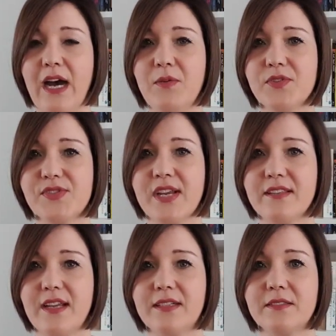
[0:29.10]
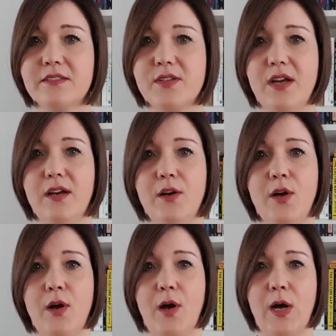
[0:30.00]
I would say that
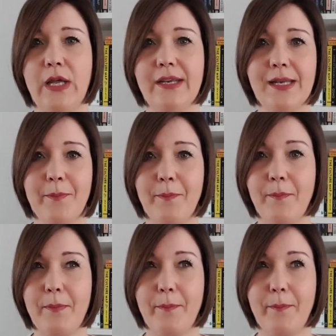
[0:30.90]
a really